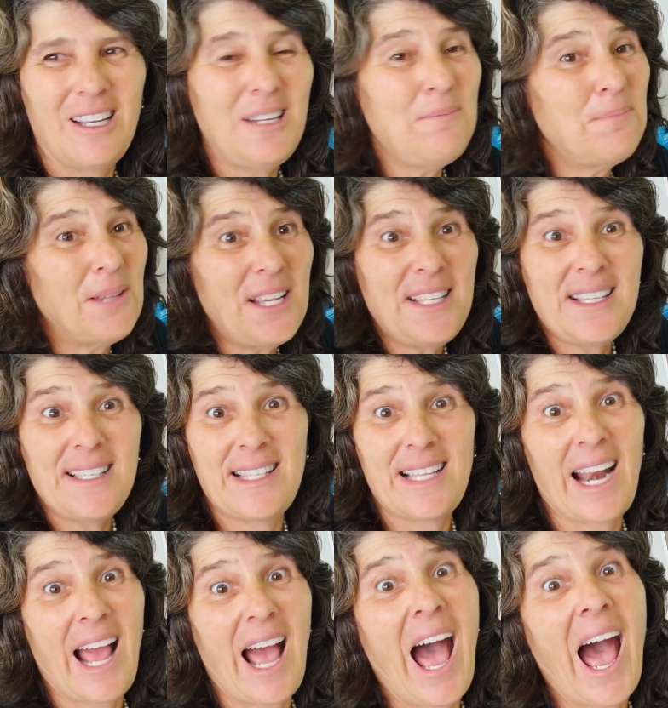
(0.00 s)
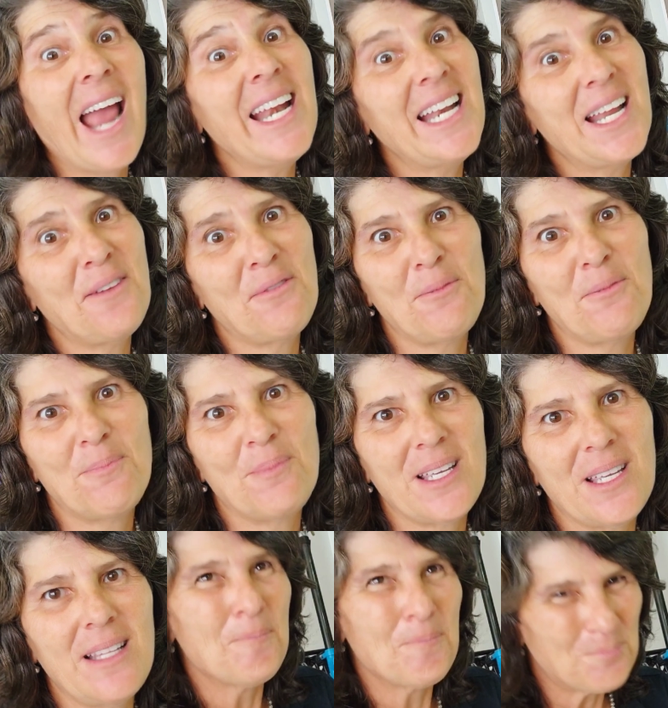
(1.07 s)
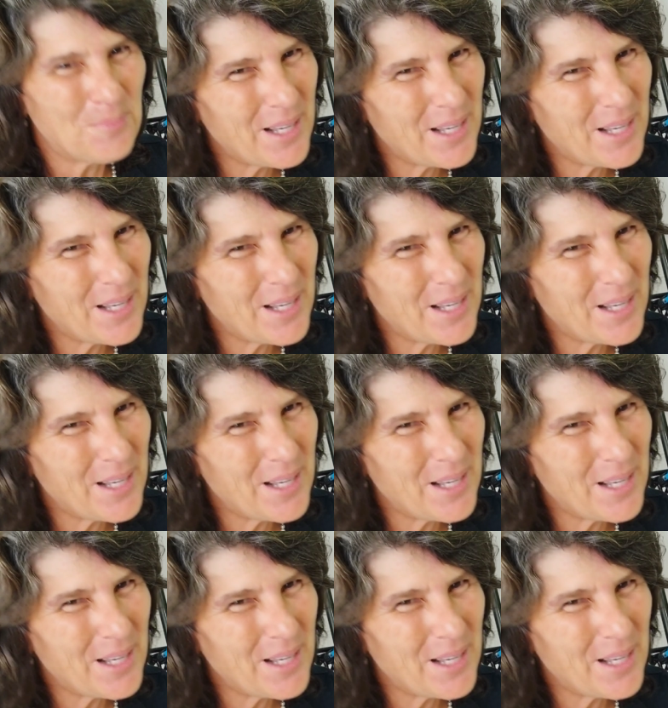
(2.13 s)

in places that I've never been,